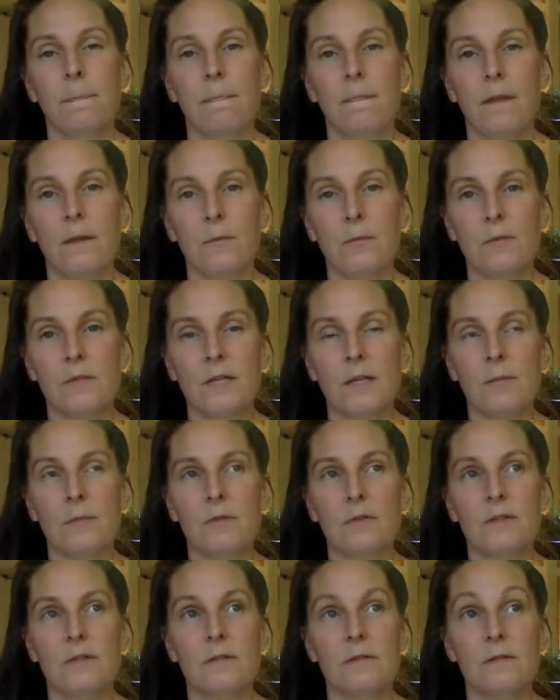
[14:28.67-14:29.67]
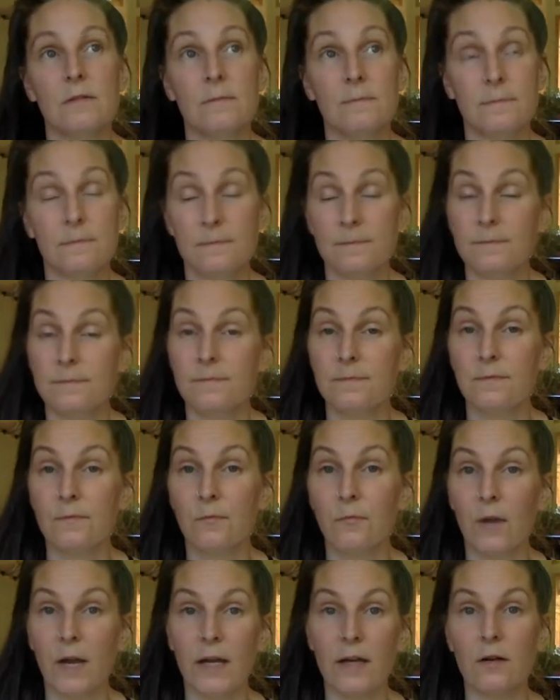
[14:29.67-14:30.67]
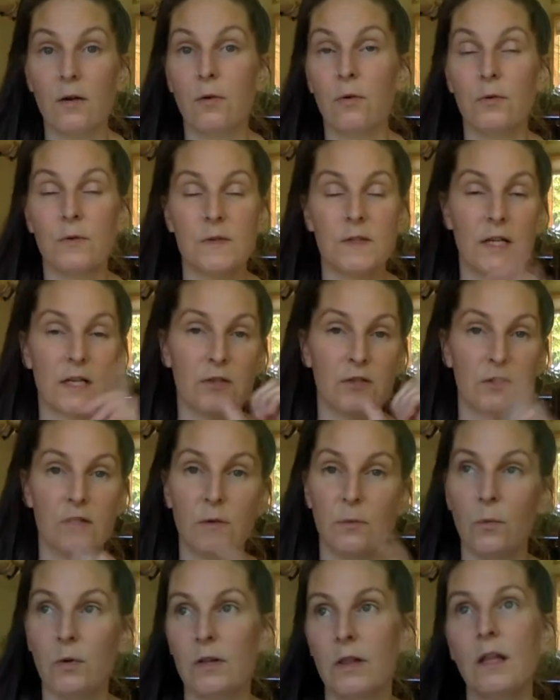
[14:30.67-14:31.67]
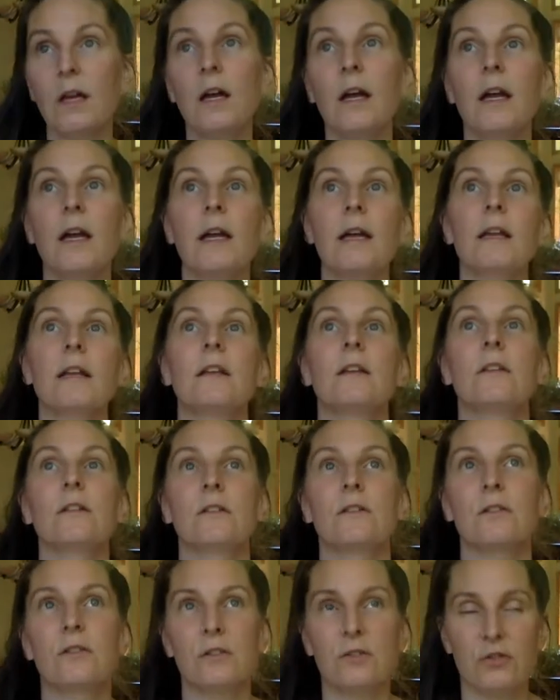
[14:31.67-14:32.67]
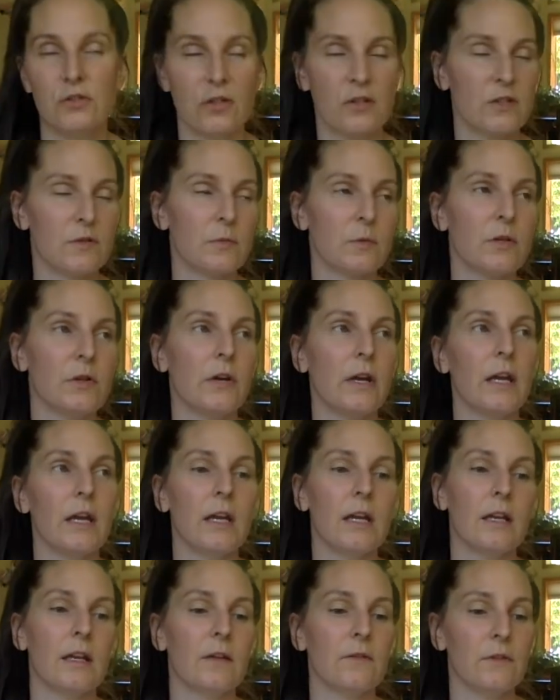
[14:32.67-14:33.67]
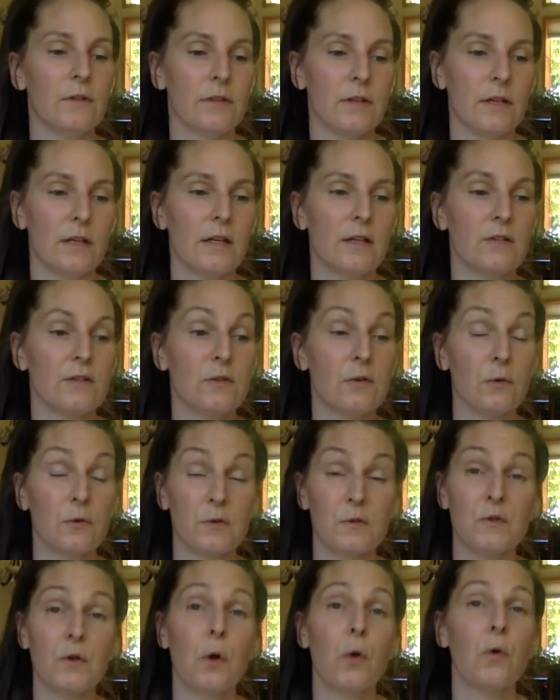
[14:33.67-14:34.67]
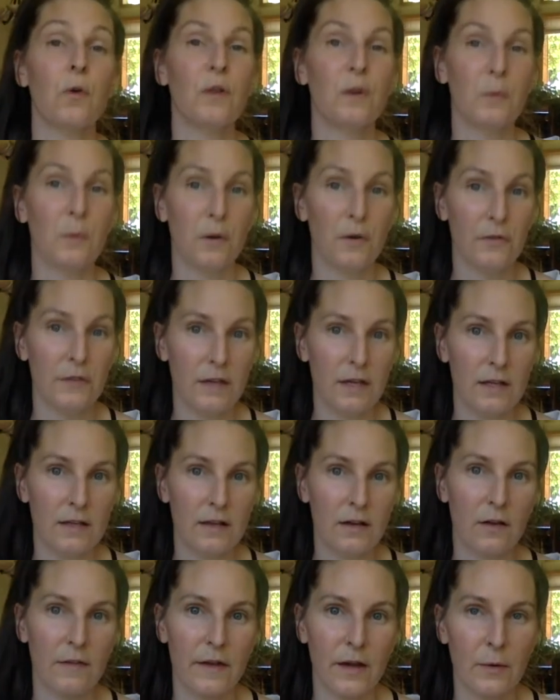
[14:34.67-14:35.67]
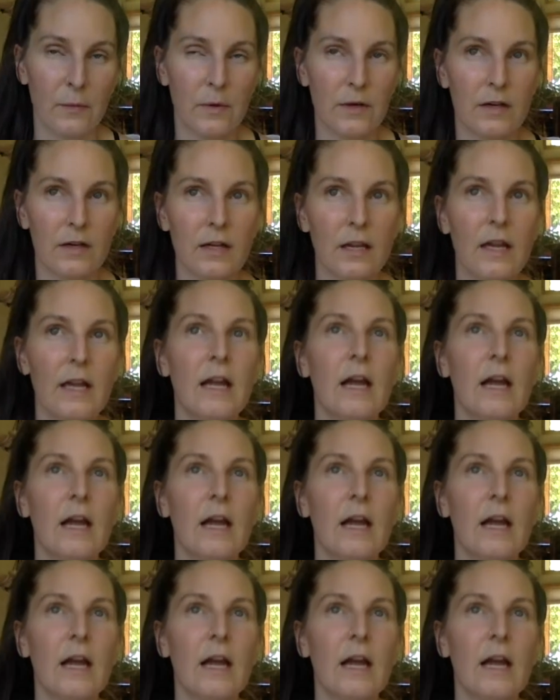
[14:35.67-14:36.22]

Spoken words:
and was able to write a whole section in one line, and the charts were great and everything. And so it was totally worth it, all that work.